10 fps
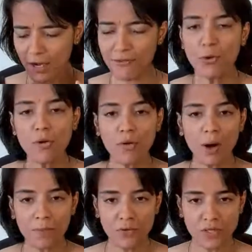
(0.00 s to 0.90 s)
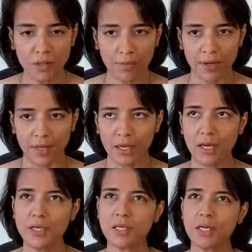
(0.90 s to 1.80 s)
If you look up to
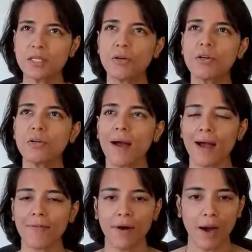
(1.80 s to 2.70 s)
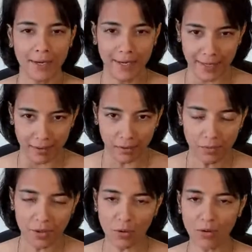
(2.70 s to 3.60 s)
somebody, it's good to have an
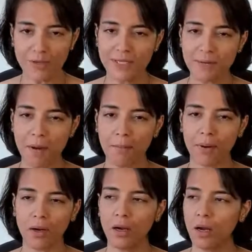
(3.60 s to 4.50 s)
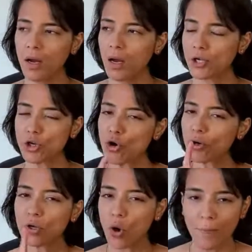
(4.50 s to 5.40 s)
ideal, but always remember, you're
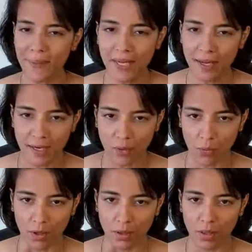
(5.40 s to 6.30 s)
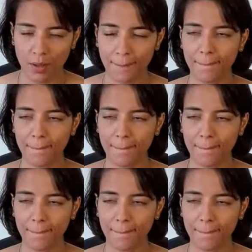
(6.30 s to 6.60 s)
not copying anyone.